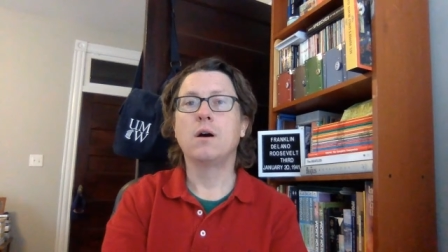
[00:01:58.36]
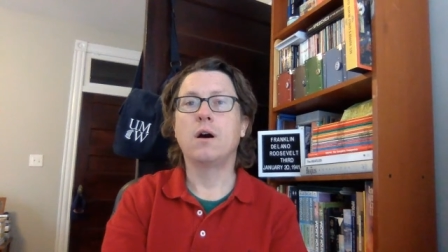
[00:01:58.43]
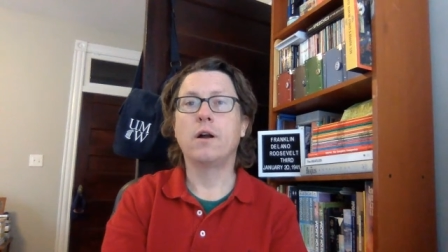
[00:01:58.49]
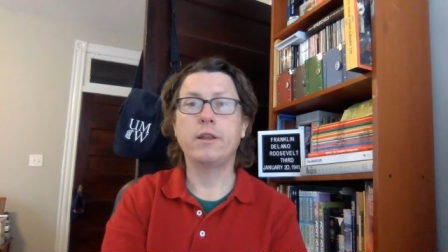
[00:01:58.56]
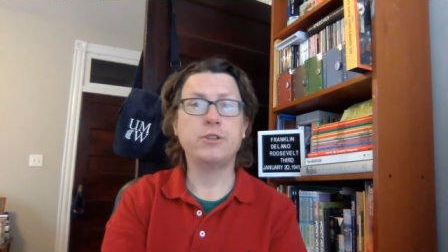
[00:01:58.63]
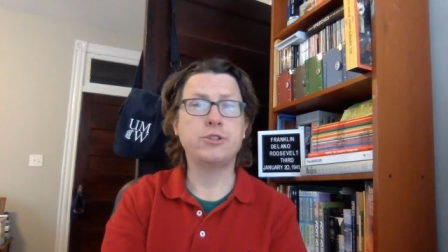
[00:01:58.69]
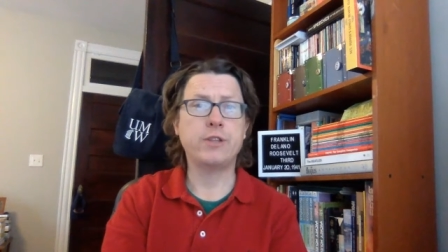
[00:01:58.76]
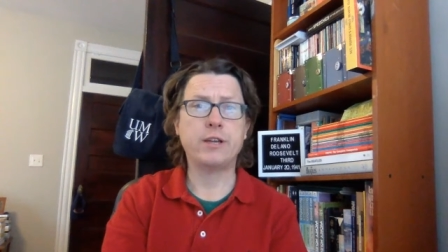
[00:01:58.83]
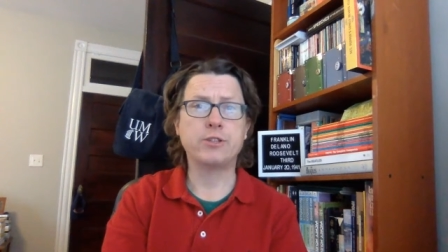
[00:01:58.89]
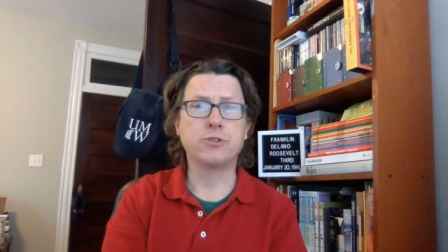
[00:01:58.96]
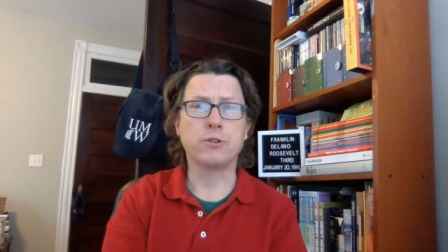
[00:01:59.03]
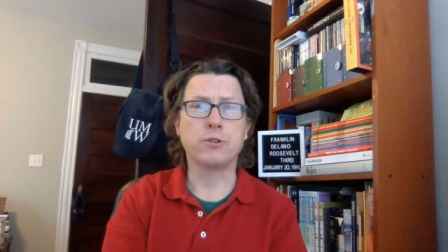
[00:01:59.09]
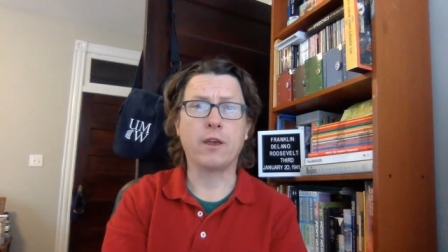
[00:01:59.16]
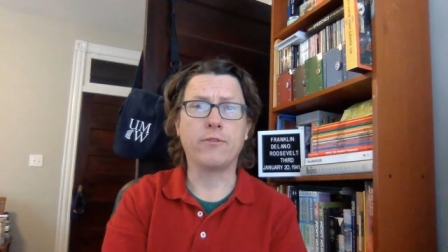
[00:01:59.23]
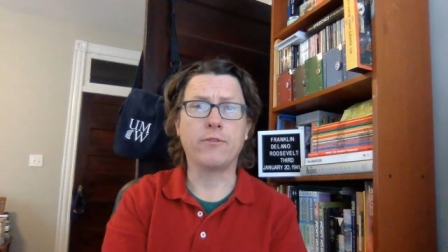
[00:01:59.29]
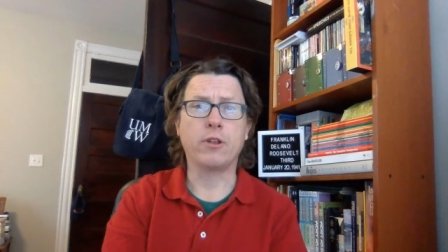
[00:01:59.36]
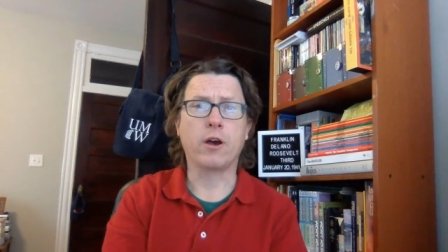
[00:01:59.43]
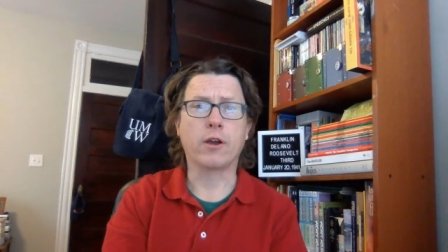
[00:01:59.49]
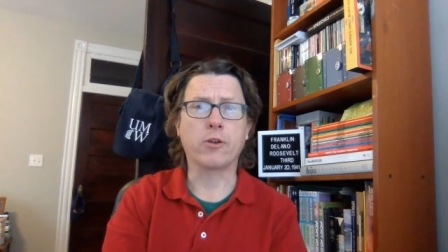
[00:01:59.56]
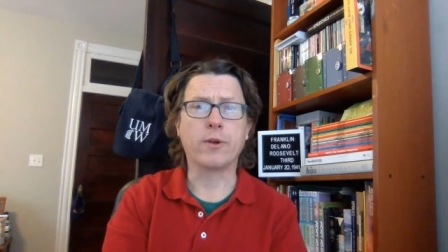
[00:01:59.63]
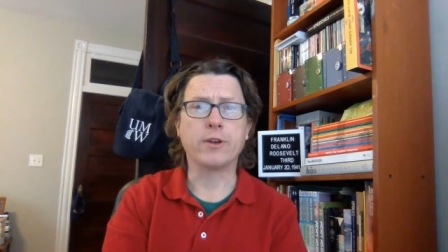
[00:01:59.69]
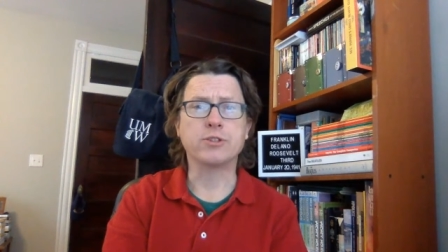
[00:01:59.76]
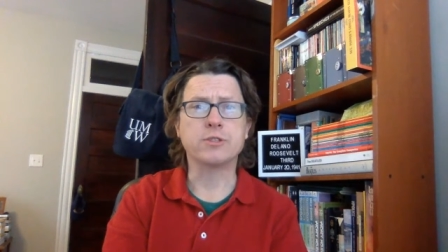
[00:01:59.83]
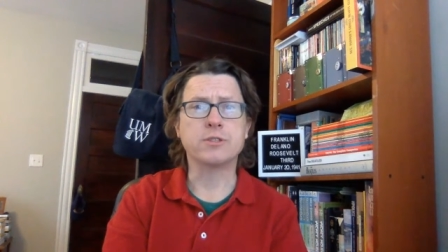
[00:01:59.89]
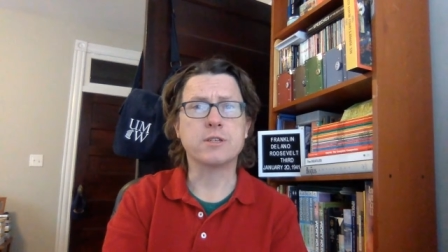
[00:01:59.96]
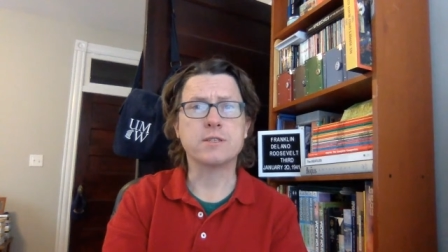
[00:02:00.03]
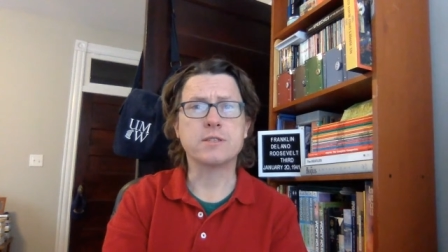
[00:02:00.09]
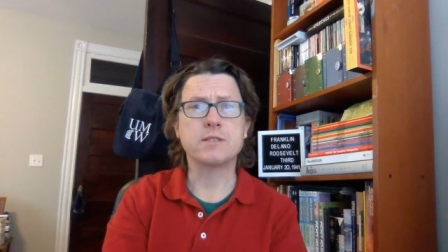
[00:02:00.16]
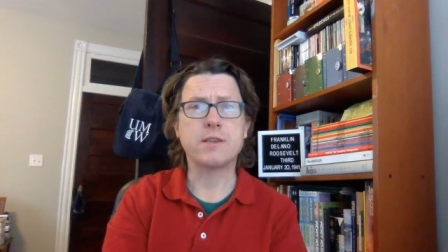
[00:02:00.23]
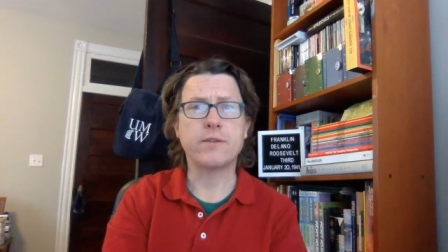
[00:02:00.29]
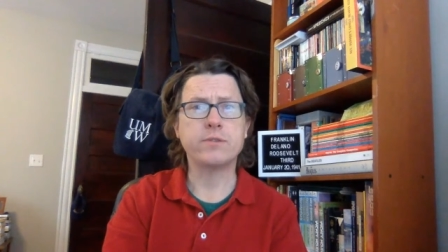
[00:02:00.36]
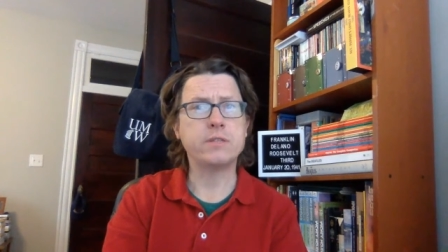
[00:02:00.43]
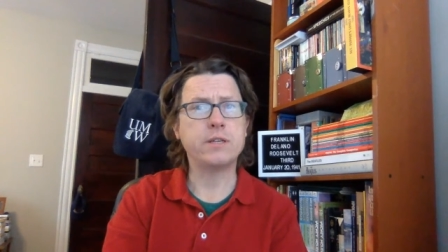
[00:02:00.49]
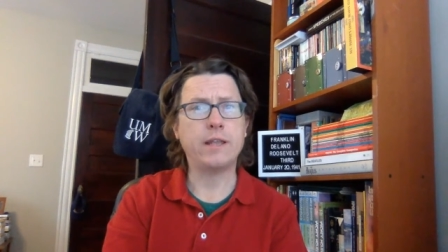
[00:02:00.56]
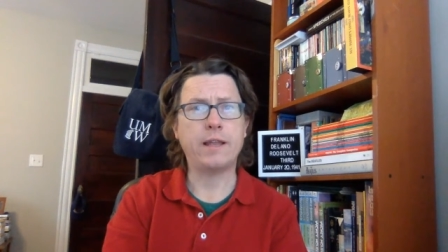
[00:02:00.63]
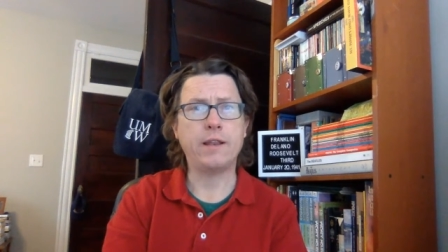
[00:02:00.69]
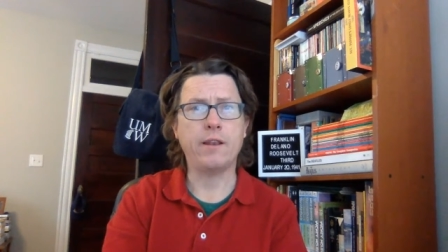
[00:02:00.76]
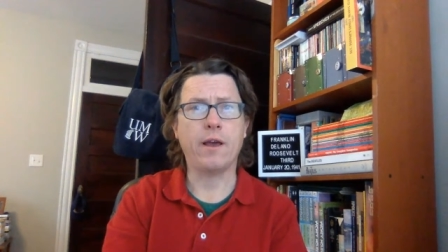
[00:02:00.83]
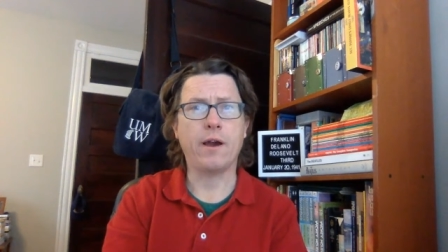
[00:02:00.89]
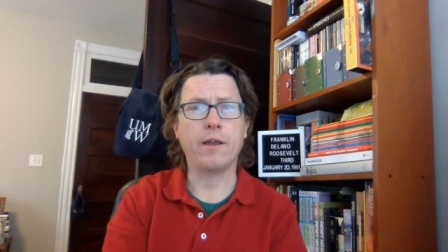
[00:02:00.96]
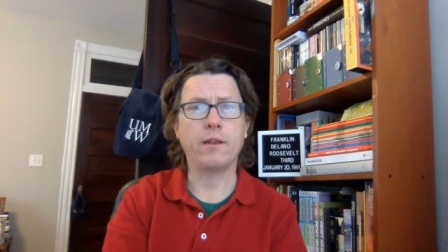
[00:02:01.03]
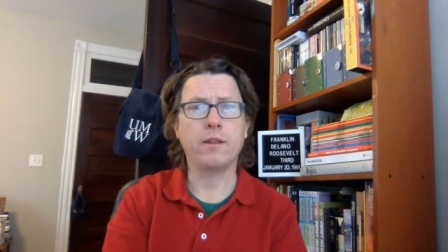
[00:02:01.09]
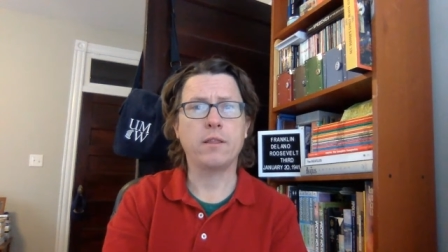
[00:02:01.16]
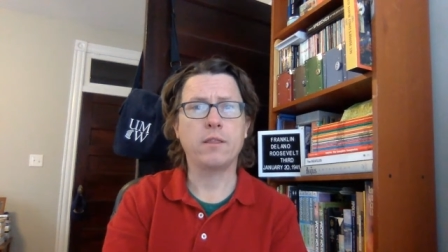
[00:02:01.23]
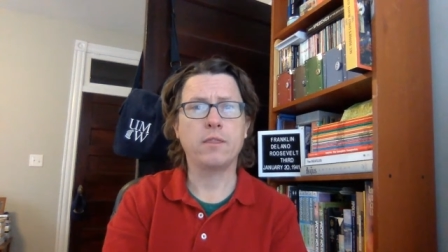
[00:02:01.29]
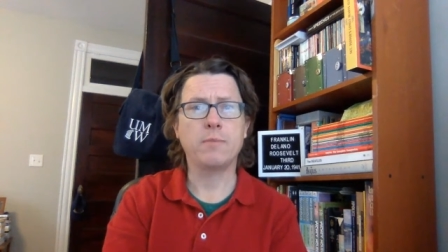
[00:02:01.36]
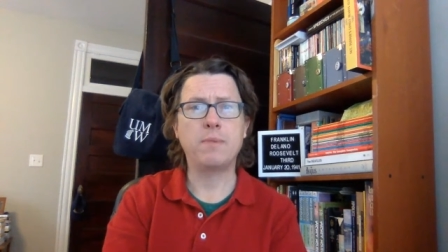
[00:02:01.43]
On each national day of inauguration since 1789, the